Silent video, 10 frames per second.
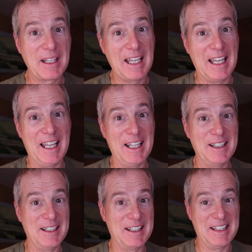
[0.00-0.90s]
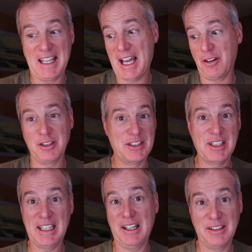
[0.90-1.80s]
and now you
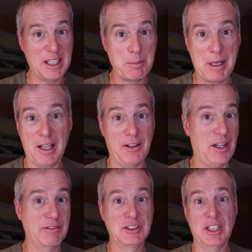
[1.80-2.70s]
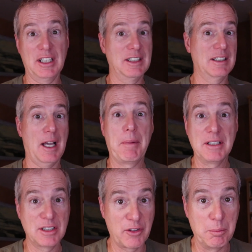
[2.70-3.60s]
send out an email and all of a sudden a
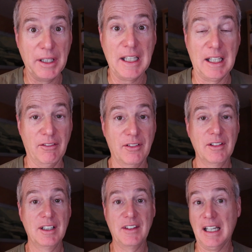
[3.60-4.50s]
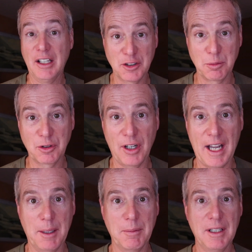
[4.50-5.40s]
bunch of them leave. They
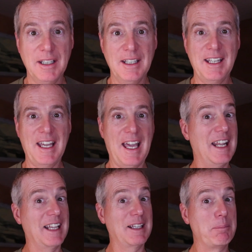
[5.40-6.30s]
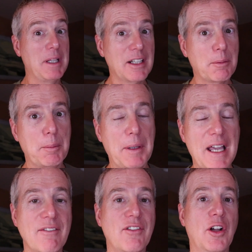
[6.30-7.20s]
unsubscribe. And it can be a little bit
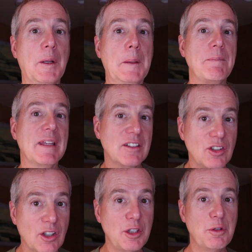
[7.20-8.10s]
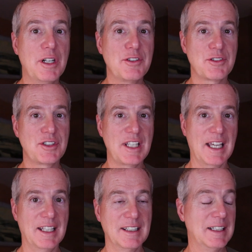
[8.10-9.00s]
painful until you
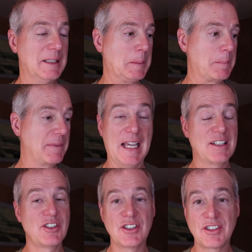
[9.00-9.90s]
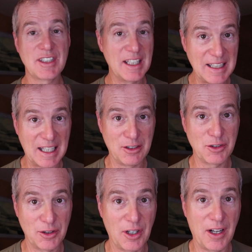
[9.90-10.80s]
understand that's just the
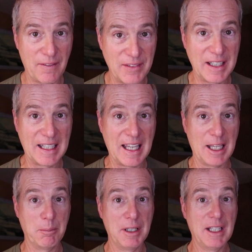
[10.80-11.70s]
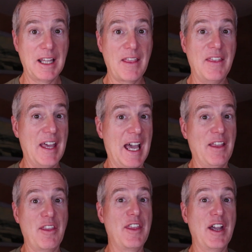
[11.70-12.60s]
nature of the game.
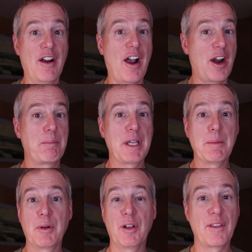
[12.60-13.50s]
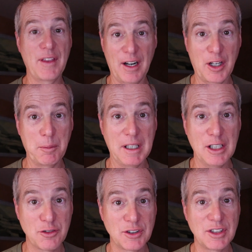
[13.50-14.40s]
That there are people that are going to be
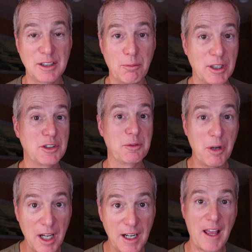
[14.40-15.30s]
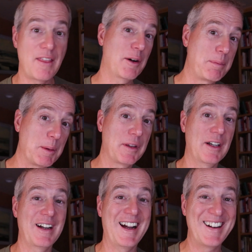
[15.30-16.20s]
interested in what you want, and there are people
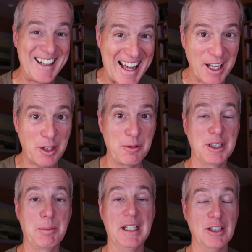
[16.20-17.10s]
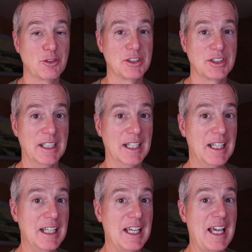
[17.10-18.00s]
that are not going to be interested.
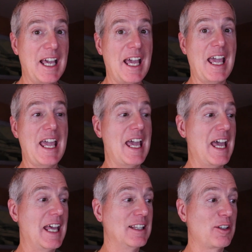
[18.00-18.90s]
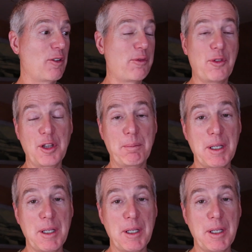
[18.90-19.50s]
And for the